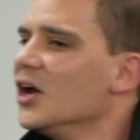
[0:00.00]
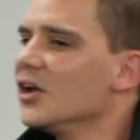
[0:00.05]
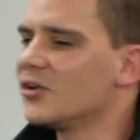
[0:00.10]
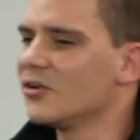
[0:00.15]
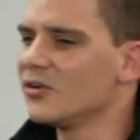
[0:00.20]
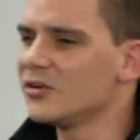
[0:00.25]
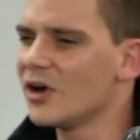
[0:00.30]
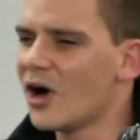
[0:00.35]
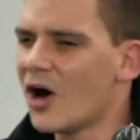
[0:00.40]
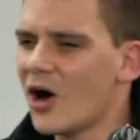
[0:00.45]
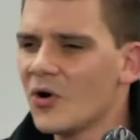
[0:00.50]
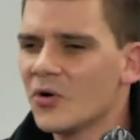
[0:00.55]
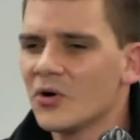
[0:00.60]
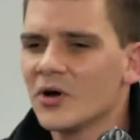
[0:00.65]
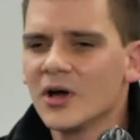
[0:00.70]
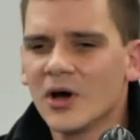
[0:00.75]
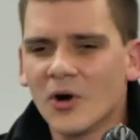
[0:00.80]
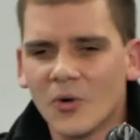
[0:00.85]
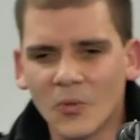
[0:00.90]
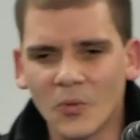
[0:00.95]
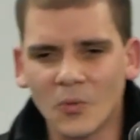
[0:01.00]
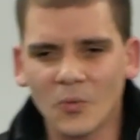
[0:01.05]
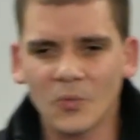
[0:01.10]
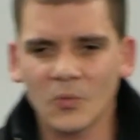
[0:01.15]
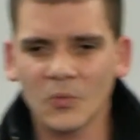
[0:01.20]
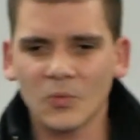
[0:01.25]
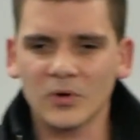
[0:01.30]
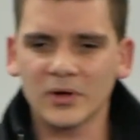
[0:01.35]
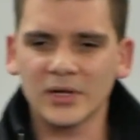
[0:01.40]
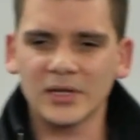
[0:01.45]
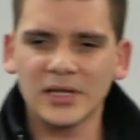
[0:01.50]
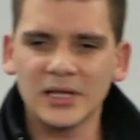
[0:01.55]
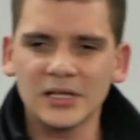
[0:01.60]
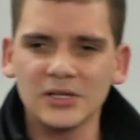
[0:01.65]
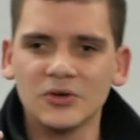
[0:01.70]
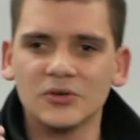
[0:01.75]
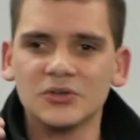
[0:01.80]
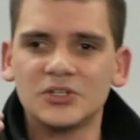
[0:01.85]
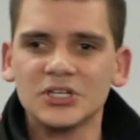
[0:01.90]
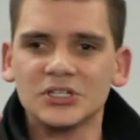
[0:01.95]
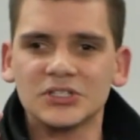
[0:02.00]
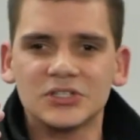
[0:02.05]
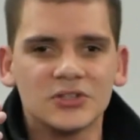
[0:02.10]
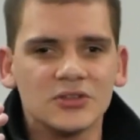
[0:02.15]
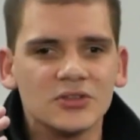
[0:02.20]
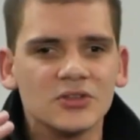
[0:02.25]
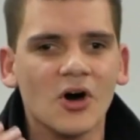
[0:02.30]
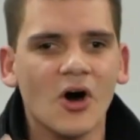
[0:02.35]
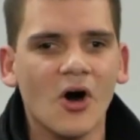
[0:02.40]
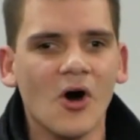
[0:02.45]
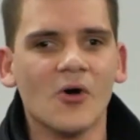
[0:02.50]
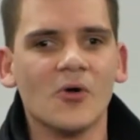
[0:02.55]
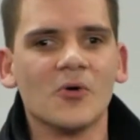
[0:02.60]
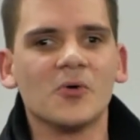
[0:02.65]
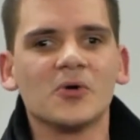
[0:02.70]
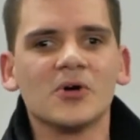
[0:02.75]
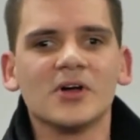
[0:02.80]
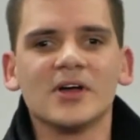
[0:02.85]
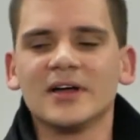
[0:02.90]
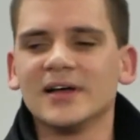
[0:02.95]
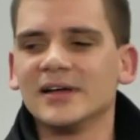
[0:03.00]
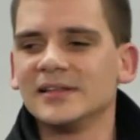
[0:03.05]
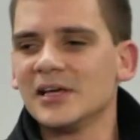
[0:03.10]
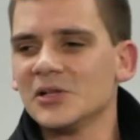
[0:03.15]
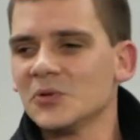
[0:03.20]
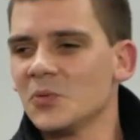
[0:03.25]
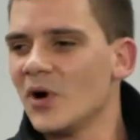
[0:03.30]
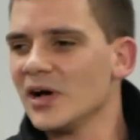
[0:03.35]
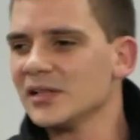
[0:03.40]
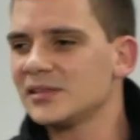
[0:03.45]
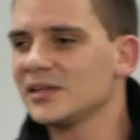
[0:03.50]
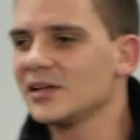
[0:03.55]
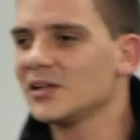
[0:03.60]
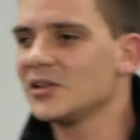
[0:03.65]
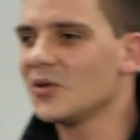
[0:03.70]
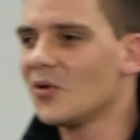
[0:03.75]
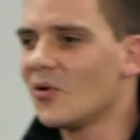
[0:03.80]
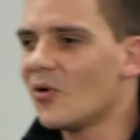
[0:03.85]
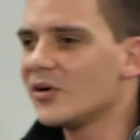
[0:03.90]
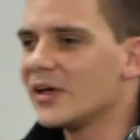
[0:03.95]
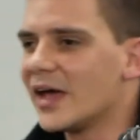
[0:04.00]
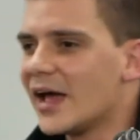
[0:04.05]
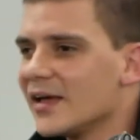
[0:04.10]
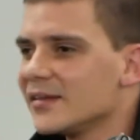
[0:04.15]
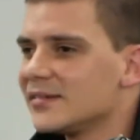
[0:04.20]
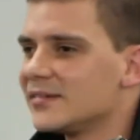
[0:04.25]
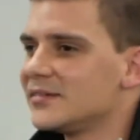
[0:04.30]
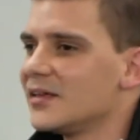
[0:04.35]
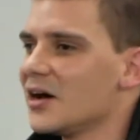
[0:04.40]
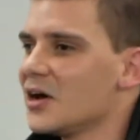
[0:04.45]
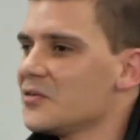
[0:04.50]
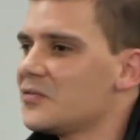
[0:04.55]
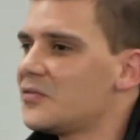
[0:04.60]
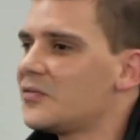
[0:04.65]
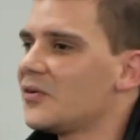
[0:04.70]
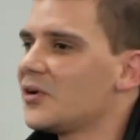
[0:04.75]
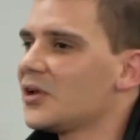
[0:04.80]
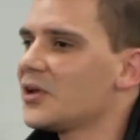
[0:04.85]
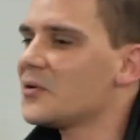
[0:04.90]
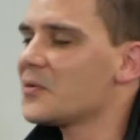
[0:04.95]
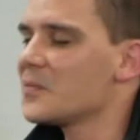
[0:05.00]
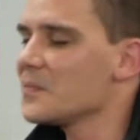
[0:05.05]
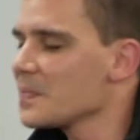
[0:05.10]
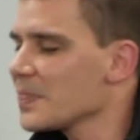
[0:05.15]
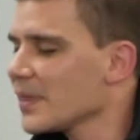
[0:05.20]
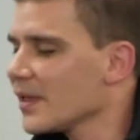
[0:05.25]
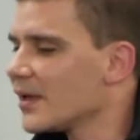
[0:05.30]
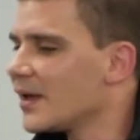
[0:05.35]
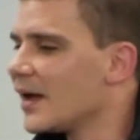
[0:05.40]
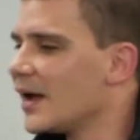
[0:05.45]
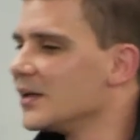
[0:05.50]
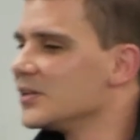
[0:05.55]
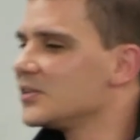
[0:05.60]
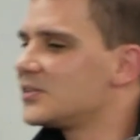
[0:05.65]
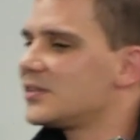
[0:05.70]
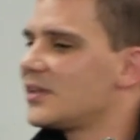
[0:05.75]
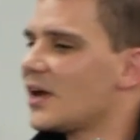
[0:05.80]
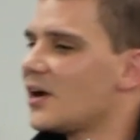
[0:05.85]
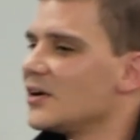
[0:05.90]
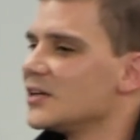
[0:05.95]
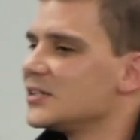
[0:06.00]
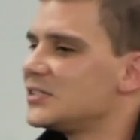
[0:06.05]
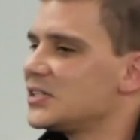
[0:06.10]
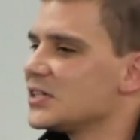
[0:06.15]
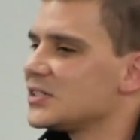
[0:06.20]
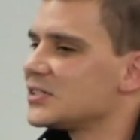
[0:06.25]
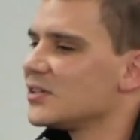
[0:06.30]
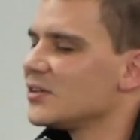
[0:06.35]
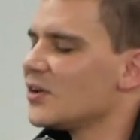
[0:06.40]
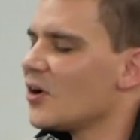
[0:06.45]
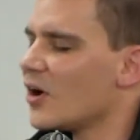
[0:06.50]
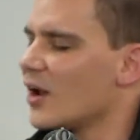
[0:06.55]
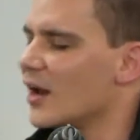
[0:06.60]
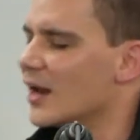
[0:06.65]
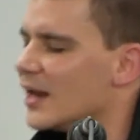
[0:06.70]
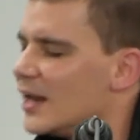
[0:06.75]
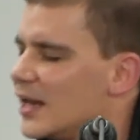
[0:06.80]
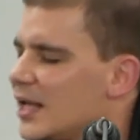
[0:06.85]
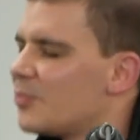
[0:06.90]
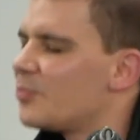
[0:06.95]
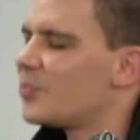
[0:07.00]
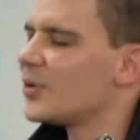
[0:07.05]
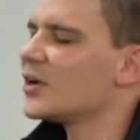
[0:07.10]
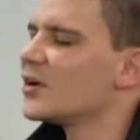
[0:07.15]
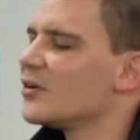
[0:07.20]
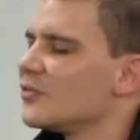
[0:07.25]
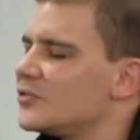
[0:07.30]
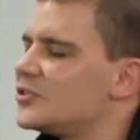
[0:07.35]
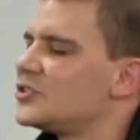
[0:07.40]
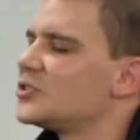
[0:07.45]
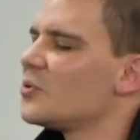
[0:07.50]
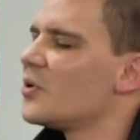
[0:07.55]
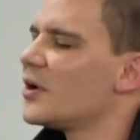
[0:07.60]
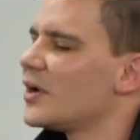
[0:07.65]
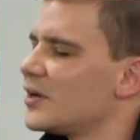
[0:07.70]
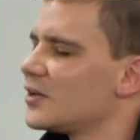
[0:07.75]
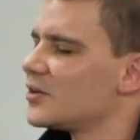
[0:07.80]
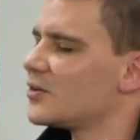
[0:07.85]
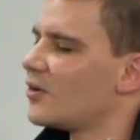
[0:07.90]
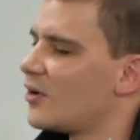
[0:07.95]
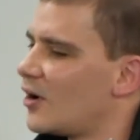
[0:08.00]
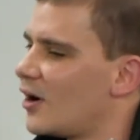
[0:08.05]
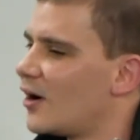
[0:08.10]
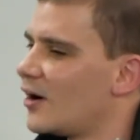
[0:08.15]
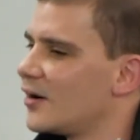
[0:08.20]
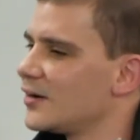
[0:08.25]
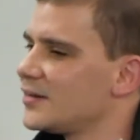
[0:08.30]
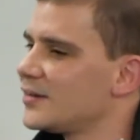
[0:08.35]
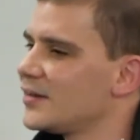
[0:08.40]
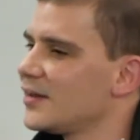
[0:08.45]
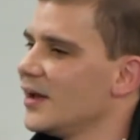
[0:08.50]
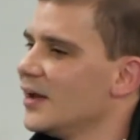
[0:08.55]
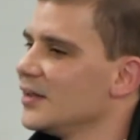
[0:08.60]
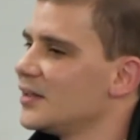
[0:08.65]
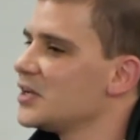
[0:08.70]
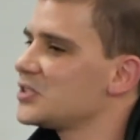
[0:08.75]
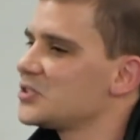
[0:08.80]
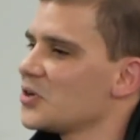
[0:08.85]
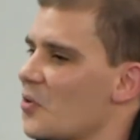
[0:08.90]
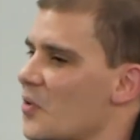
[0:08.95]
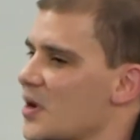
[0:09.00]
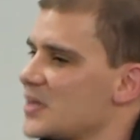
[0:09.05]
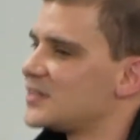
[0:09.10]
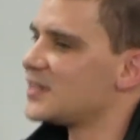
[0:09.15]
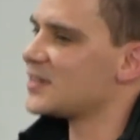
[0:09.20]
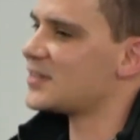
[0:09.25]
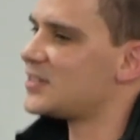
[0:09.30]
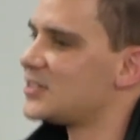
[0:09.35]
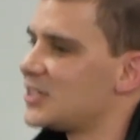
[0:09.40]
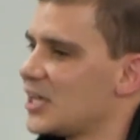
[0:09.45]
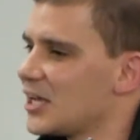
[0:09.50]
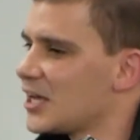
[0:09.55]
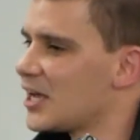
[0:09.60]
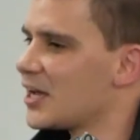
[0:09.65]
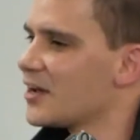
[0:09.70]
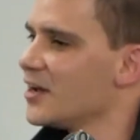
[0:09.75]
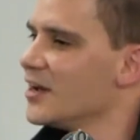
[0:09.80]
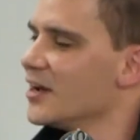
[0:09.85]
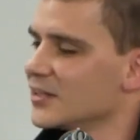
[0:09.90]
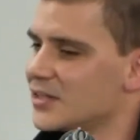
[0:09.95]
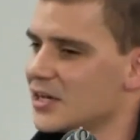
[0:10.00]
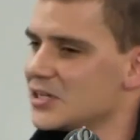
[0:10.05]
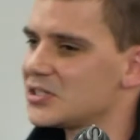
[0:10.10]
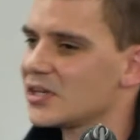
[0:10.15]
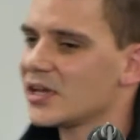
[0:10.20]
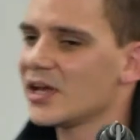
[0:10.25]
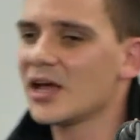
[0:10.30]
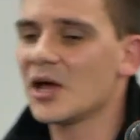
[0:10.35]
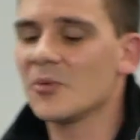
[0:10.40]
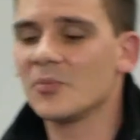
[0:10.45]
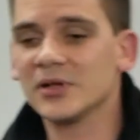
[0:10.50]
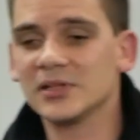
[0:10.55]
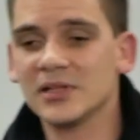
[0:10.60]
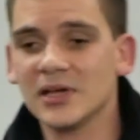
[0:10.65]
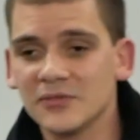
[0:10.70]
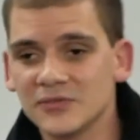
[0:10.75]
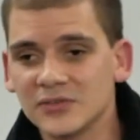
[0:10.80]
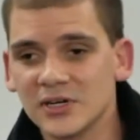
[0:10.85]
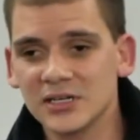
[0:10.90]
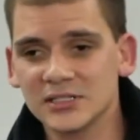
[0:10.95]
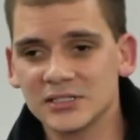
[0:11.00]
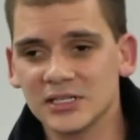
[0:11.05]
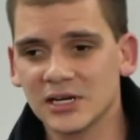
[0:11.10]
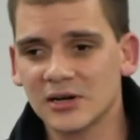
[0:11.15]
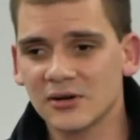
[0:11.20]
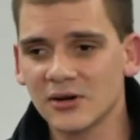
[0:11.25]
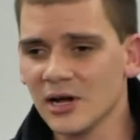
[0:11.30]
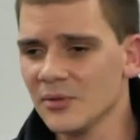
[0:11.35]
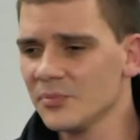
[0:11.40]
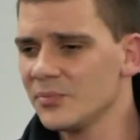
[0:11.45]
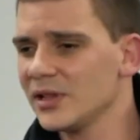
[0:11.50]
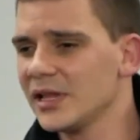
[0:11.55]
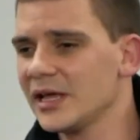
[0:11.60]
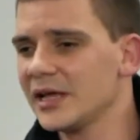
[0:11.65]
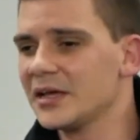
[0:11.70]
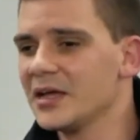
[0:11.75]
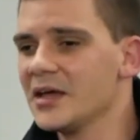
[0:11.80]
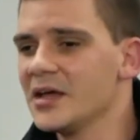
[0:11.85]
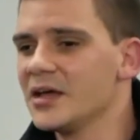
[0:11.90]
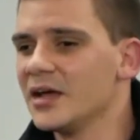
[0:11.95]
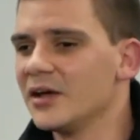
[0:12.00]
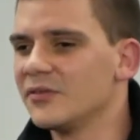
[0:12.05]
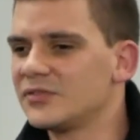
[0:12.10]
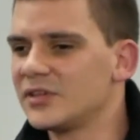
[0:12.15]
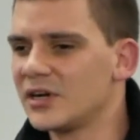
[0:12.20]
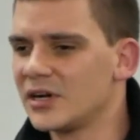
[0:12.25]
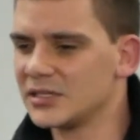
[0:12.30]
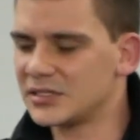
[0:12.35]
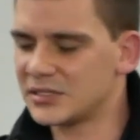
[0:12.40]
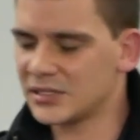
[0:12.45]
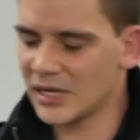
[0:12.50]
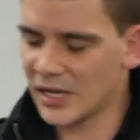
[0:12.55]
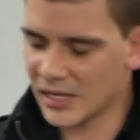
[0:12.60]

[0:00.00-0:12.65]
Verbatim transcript: You know, you just know that what the Lord has done for you, and there is just a leaping of joy in your heart. There's always a singing, there's, but if there's a grumbling, if there's